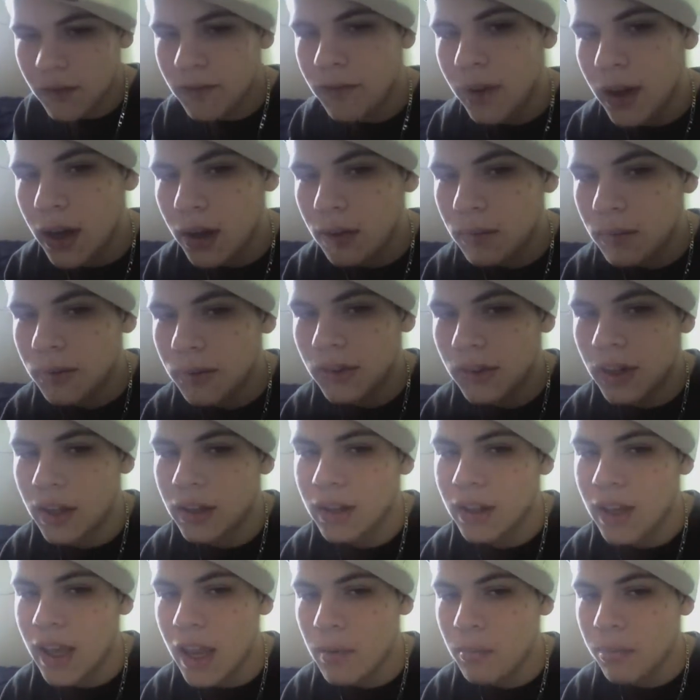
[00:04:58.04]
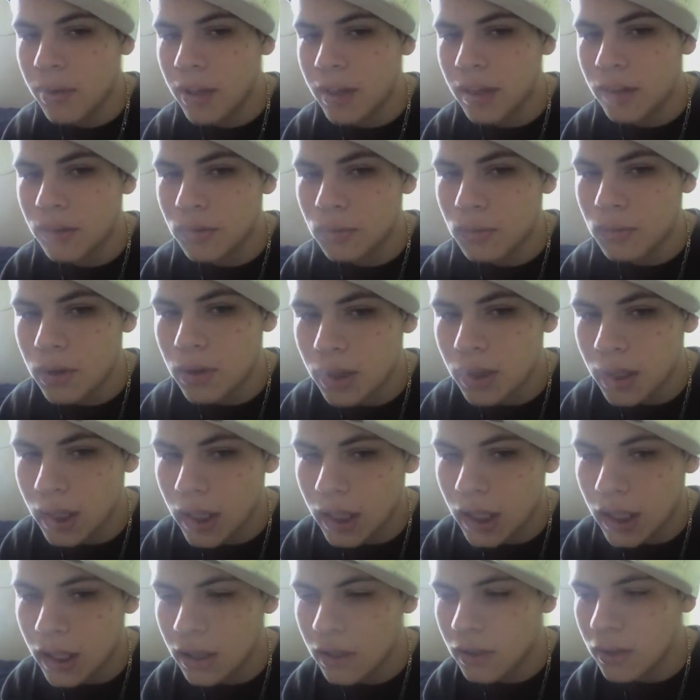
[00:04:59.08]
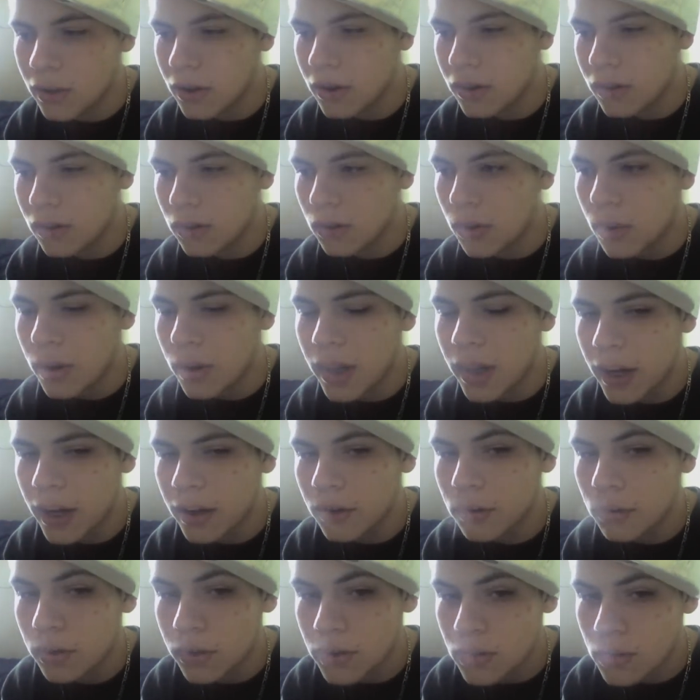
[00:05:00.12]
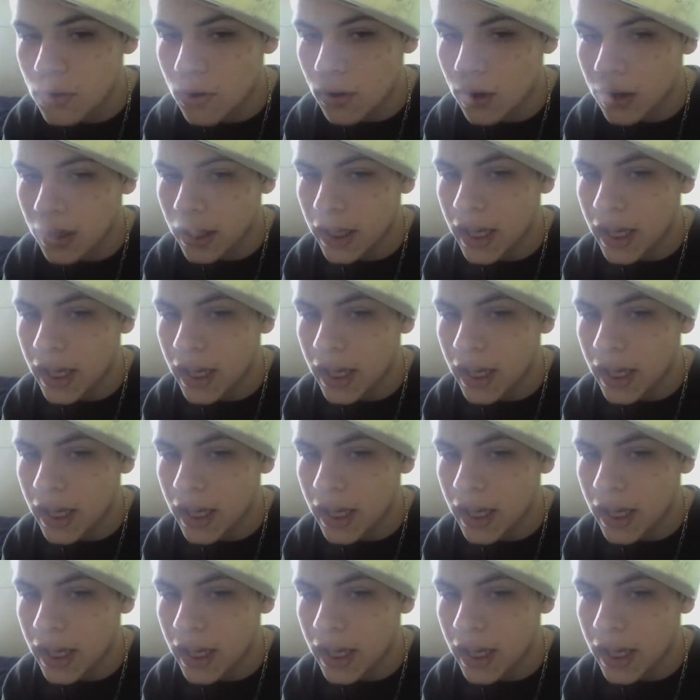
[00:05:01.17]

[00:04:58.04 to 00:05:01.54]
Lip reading: I found was that the gameplay is the storyline is really short.